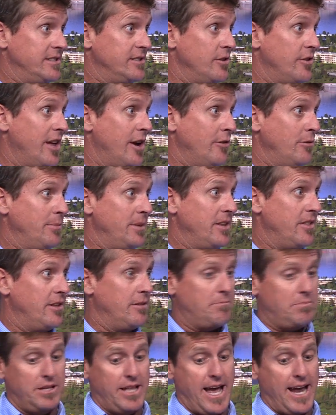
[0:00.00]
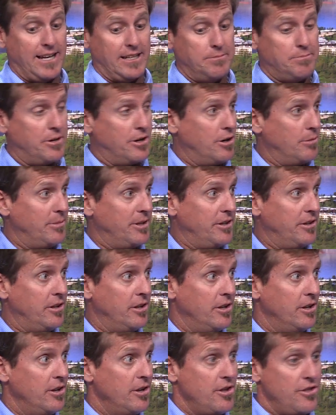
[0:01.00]
So that would be the planning department,
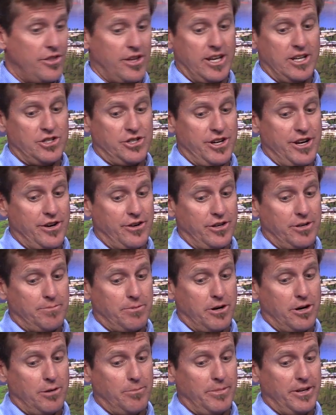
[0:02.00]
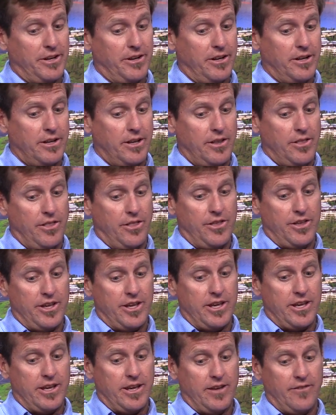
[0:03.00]
the engineering department,
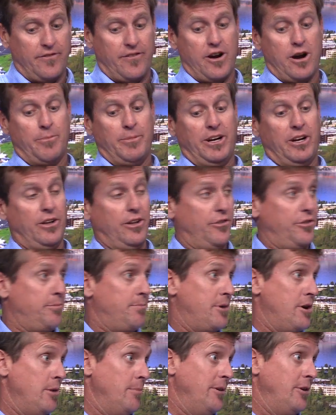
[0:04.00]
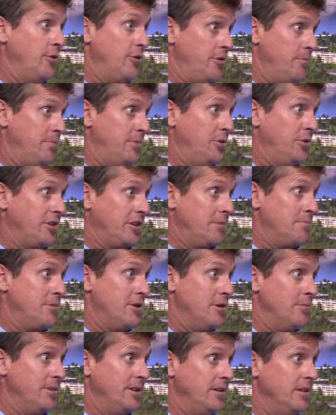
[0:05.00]
the environmental health department, or the building
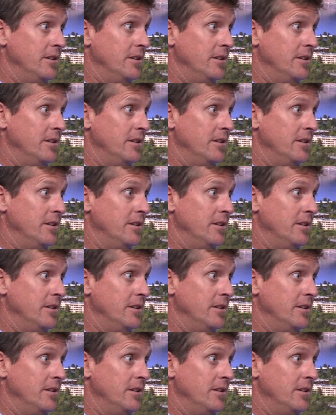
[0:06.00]
department.